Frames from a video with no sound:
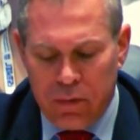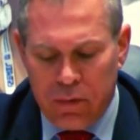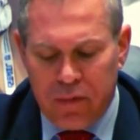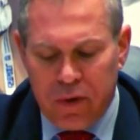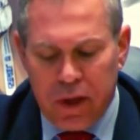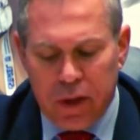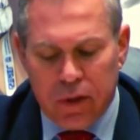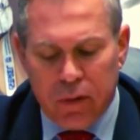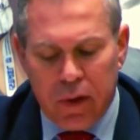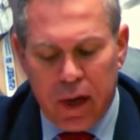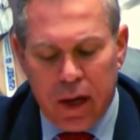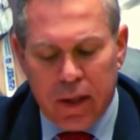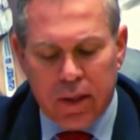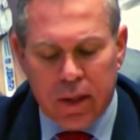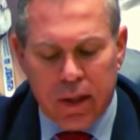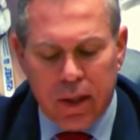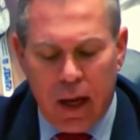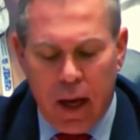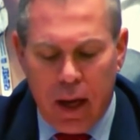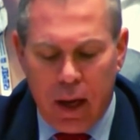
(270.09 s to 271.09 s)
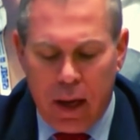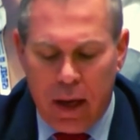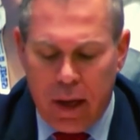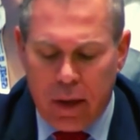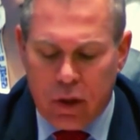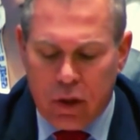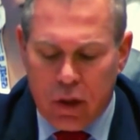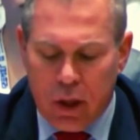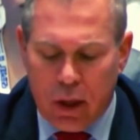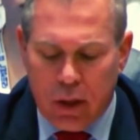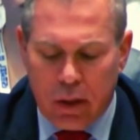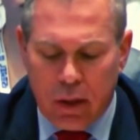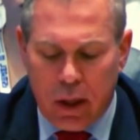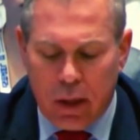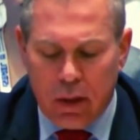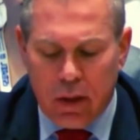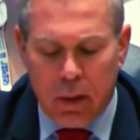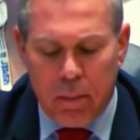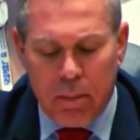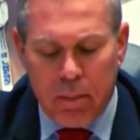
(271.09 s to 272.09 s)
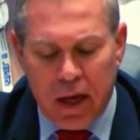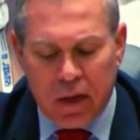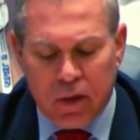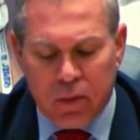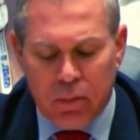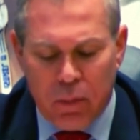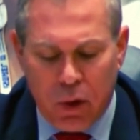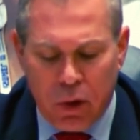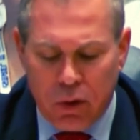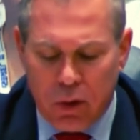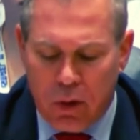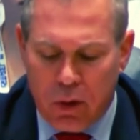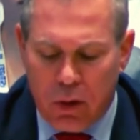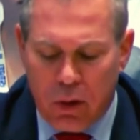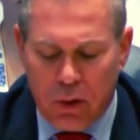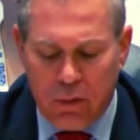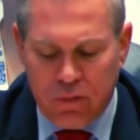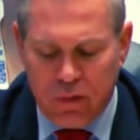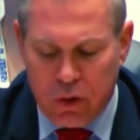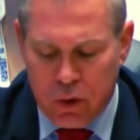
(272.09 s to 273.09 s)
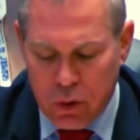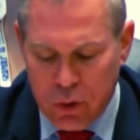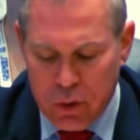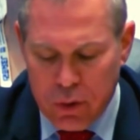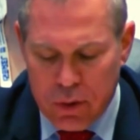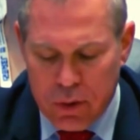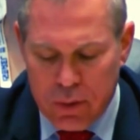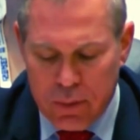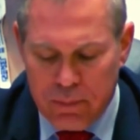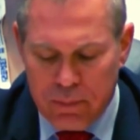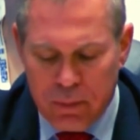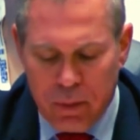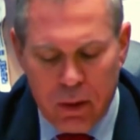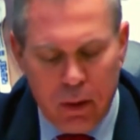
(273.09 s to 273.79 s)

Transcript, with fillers: of Israel's annihilation and the mass murder of Jews.